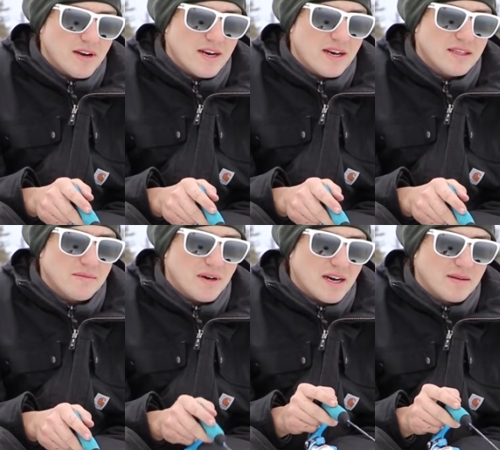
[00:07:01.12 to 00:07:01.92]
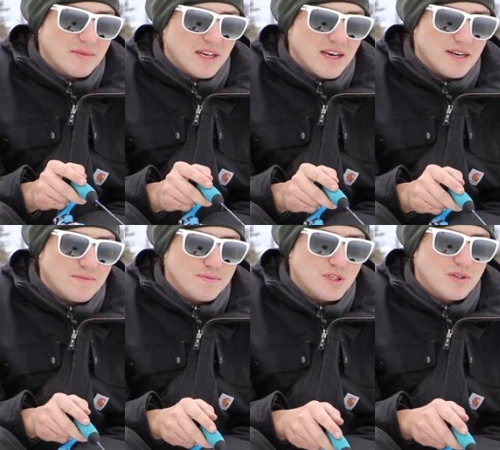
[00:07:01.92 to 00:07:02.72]
right on the bottom and kind
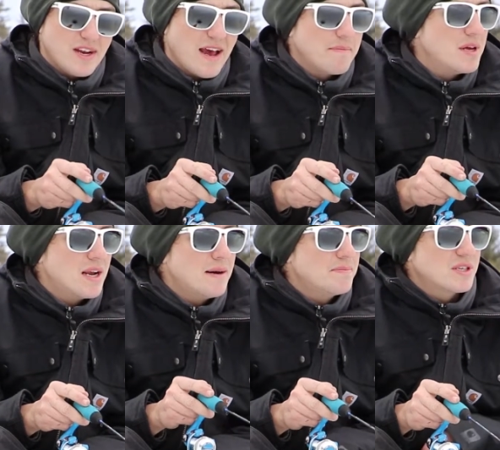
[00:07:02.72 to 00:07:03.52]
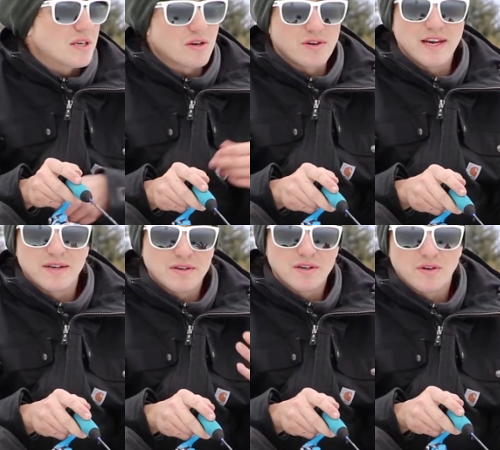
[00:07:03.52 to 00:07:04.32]
of snap it up to create
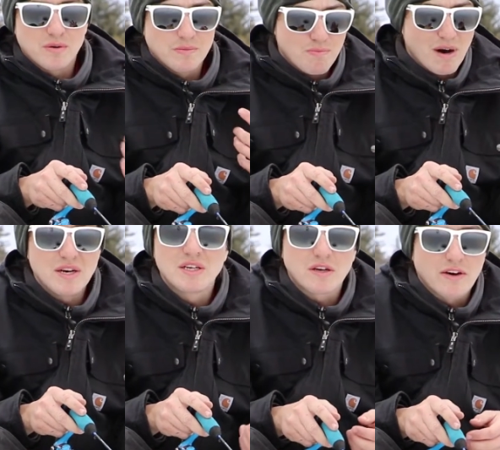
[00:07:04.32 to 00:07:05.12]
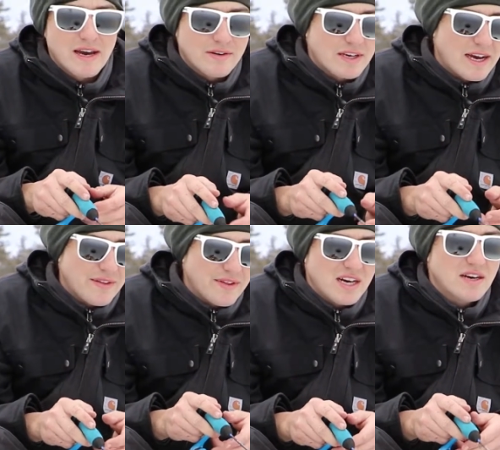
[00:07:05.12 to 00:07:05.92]
a little mud cloud
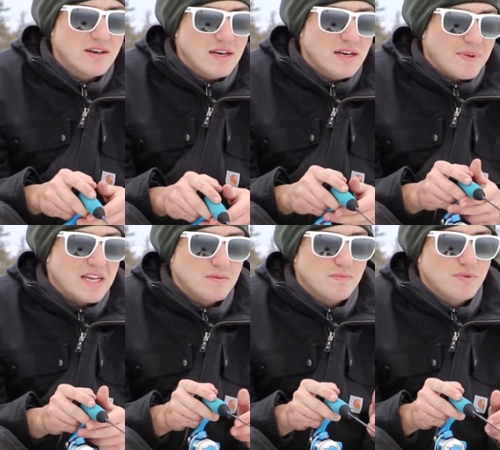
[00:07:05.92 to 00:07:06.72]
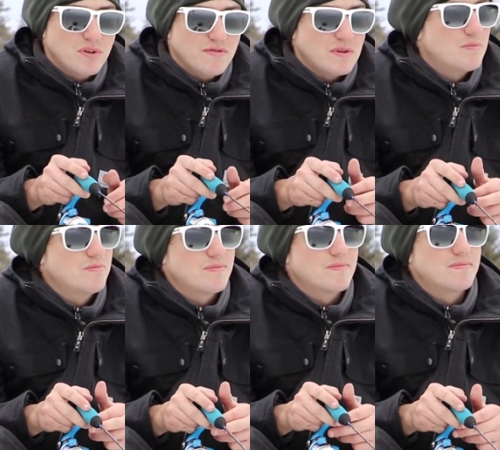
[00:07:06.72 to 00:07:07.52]
down there. That's proven,
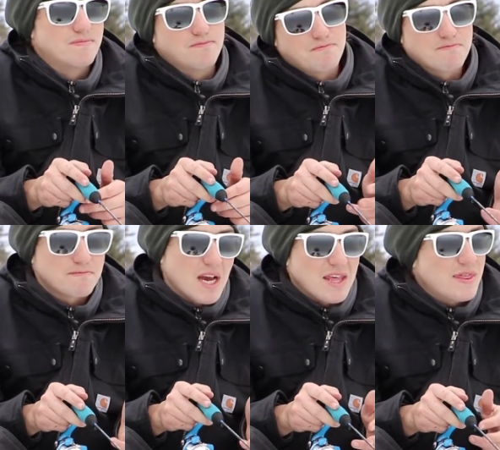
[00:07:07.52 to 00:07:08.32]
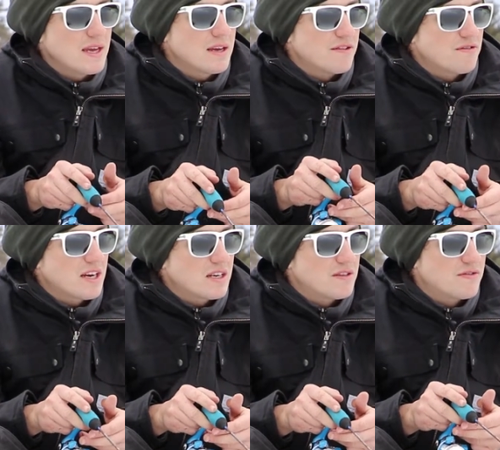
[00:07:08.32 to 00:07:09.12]
I think,
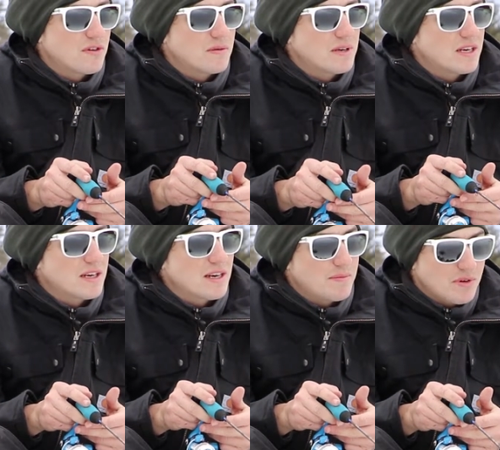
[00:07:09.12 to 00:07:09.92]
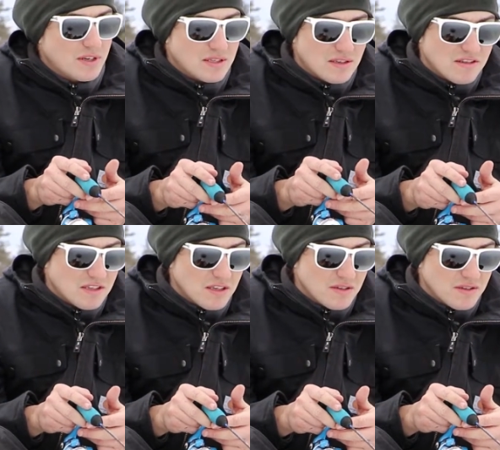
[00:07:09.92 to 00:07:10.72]
effective for me in a couple
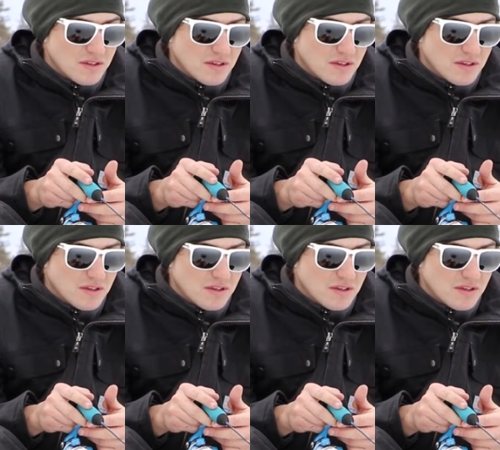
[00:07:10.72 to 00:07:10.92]
instances.